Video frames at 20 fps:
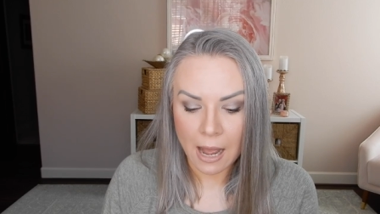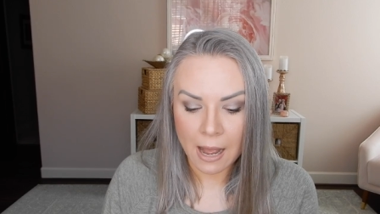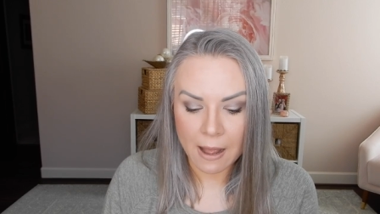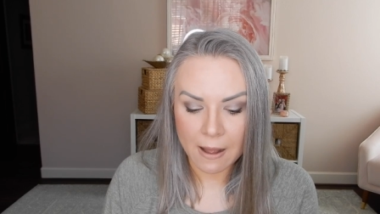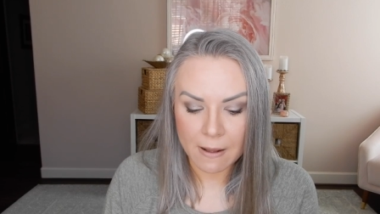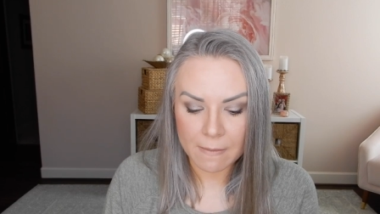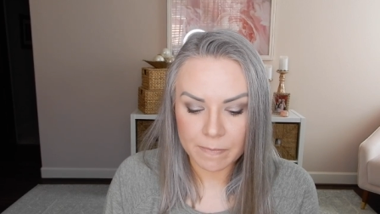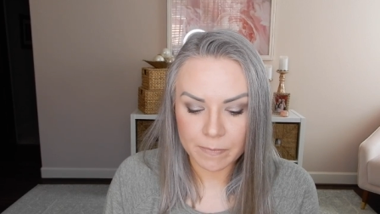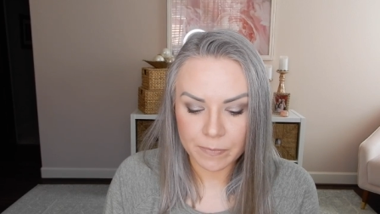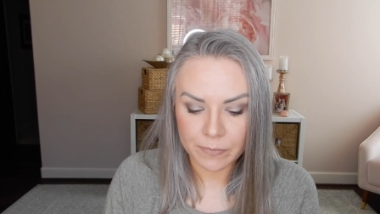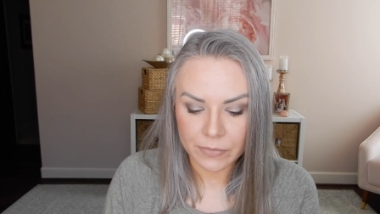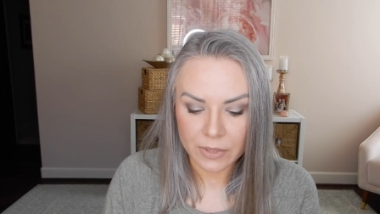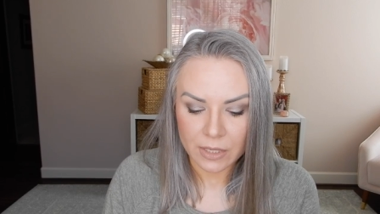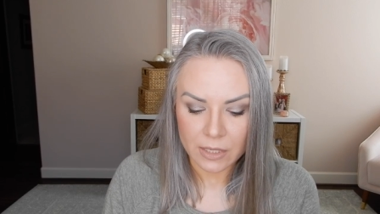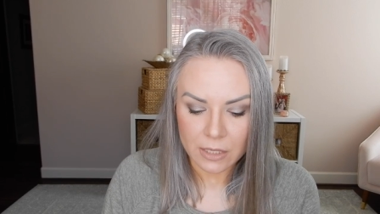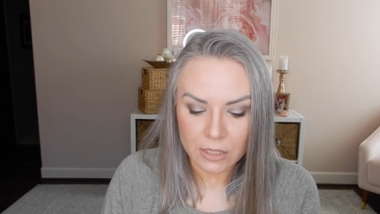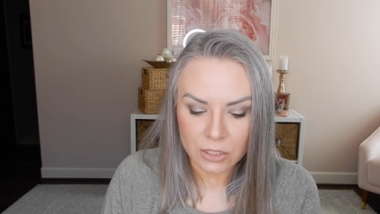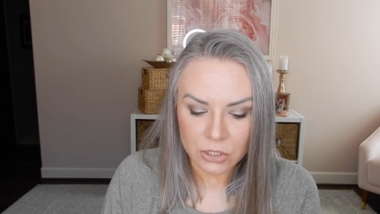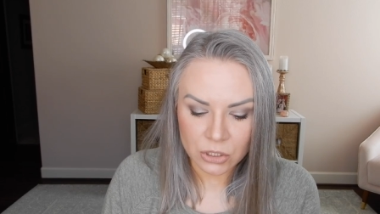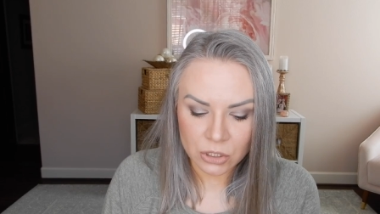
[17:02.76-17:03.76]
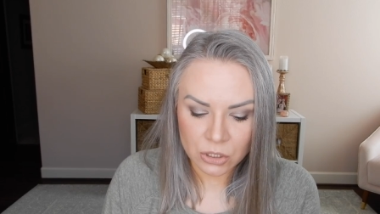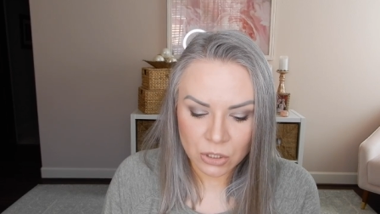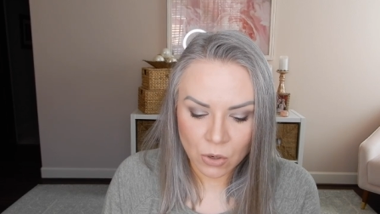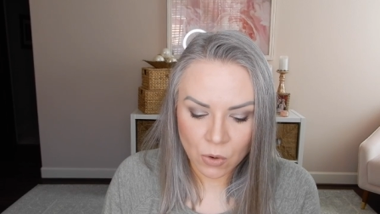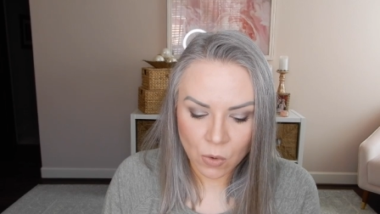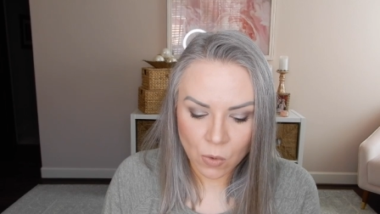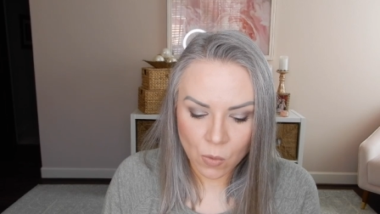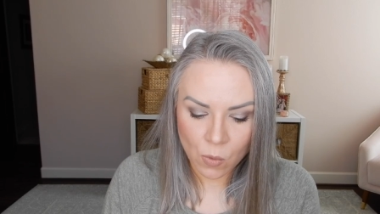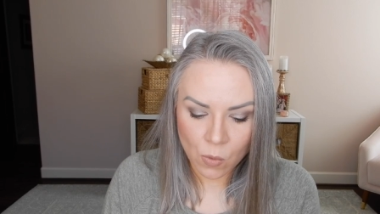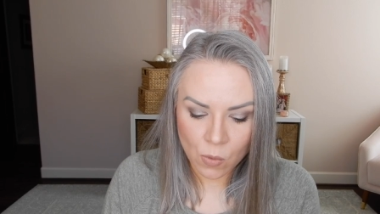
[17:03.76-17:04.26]
Um,
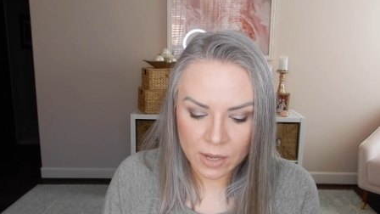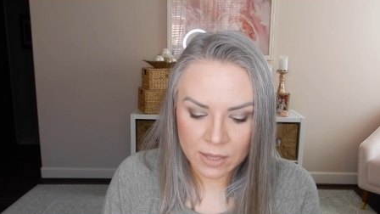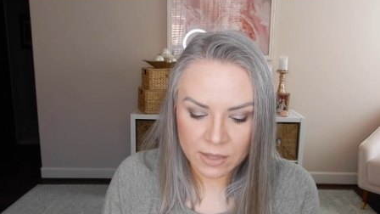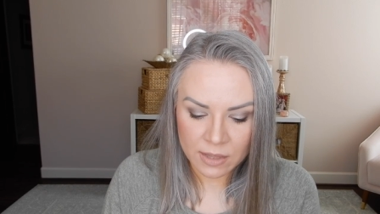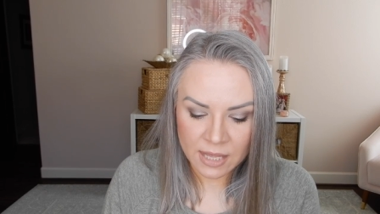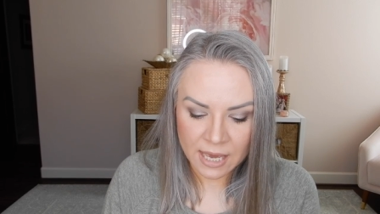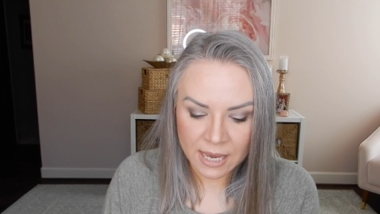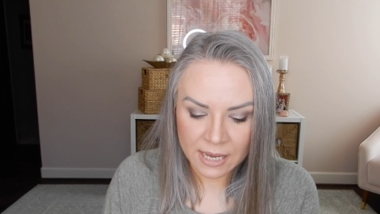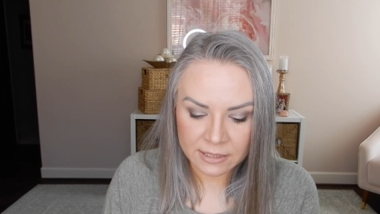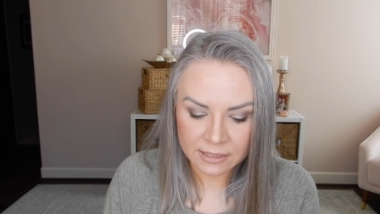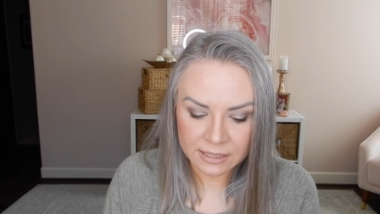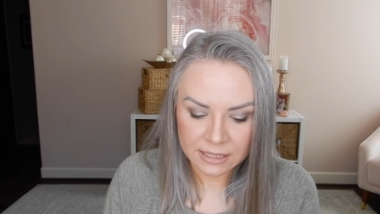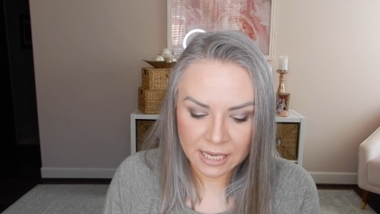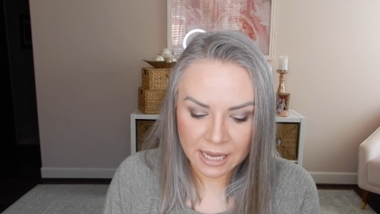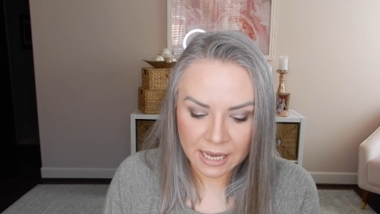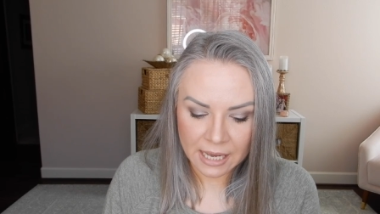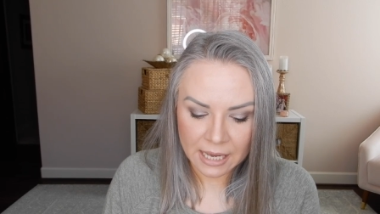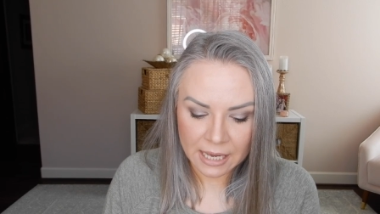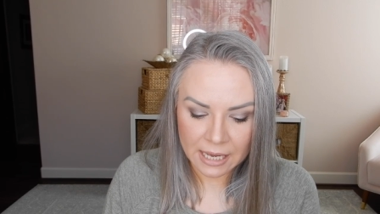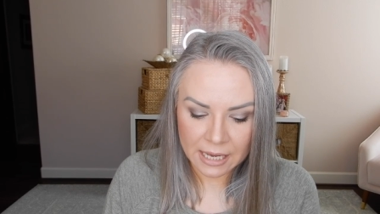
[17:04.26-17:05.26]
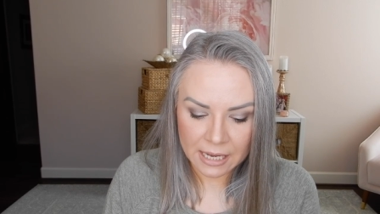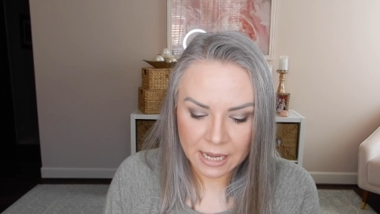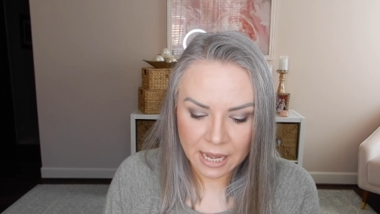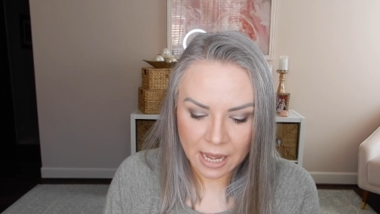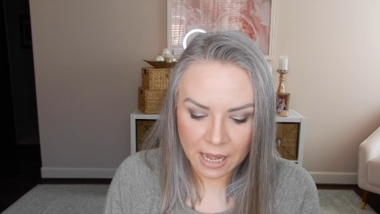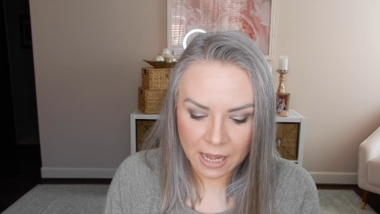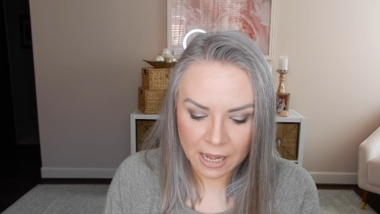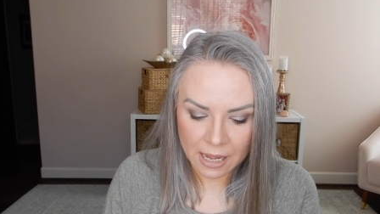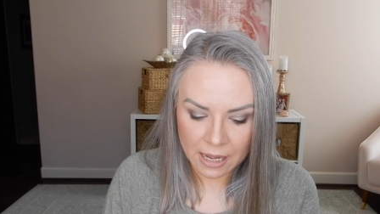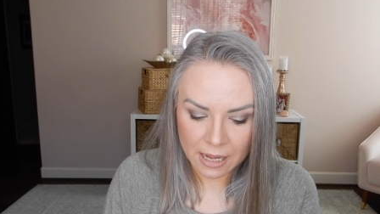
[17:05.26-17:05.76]
so they say
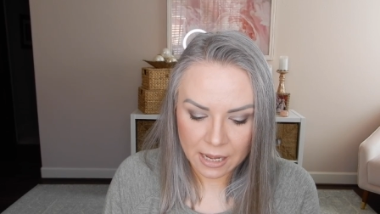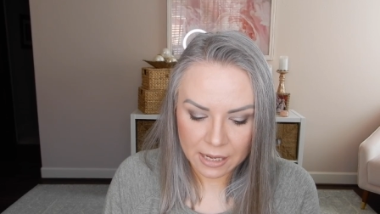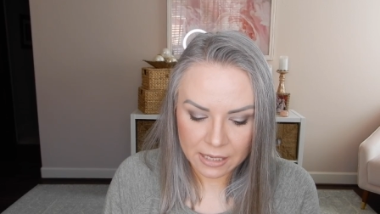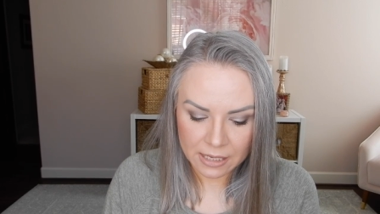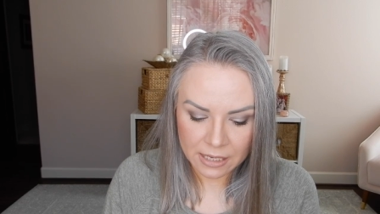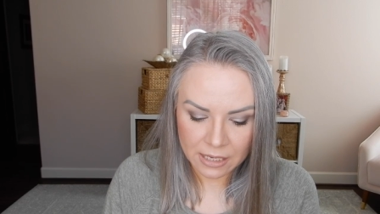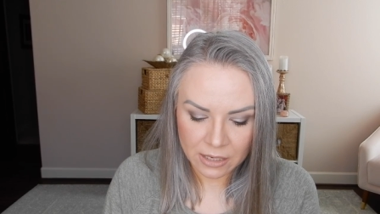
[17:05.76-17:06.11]
uh,